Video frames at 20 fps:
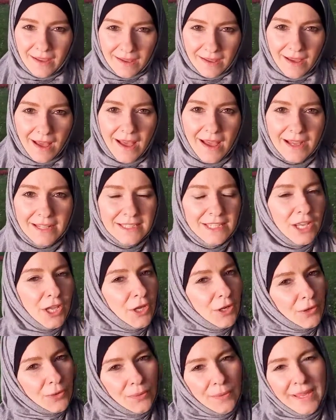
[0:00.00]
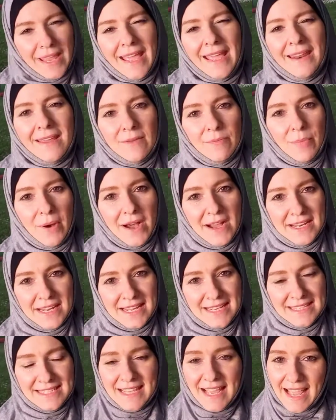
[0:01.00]
God created
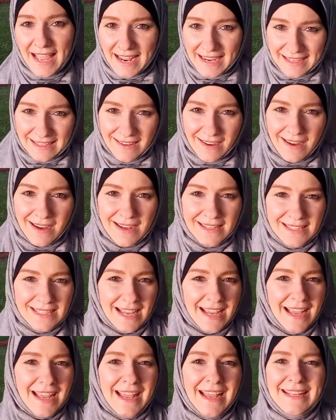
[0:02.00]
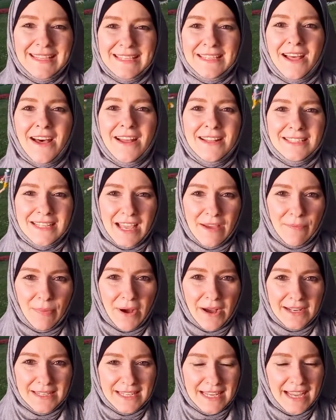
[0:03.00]
bodies and God is not a
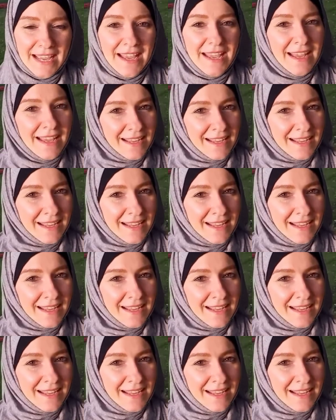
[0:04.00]
body.